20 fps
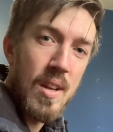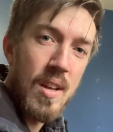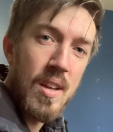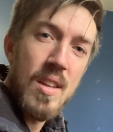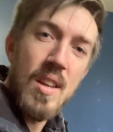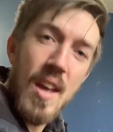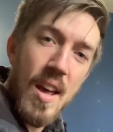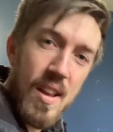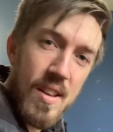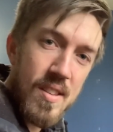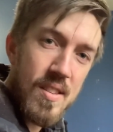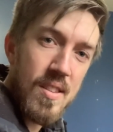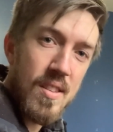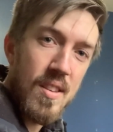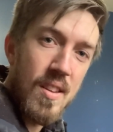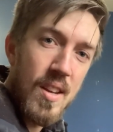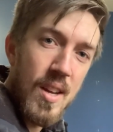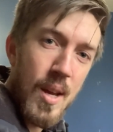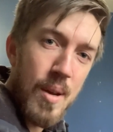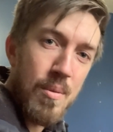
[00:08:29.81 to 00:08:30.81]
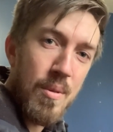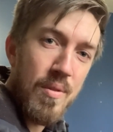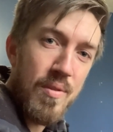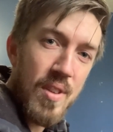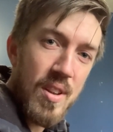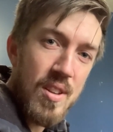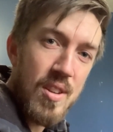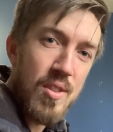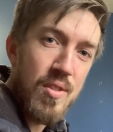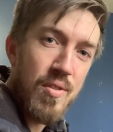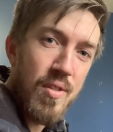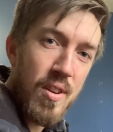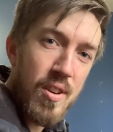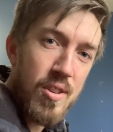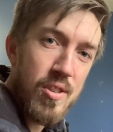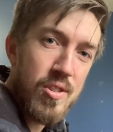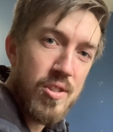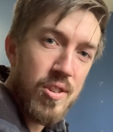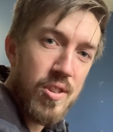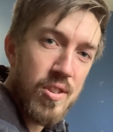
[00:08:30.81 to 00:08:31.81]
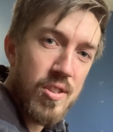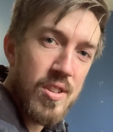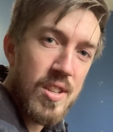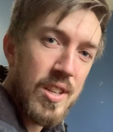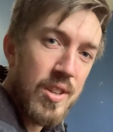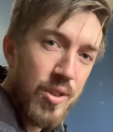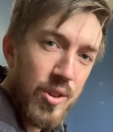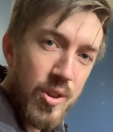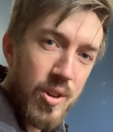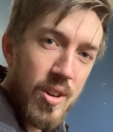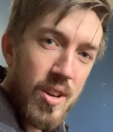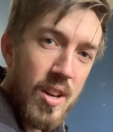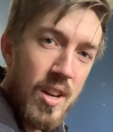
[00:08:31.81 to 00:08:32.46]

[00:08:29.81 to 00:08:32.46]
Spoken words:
Yes, I'm a vintage furniture dealer,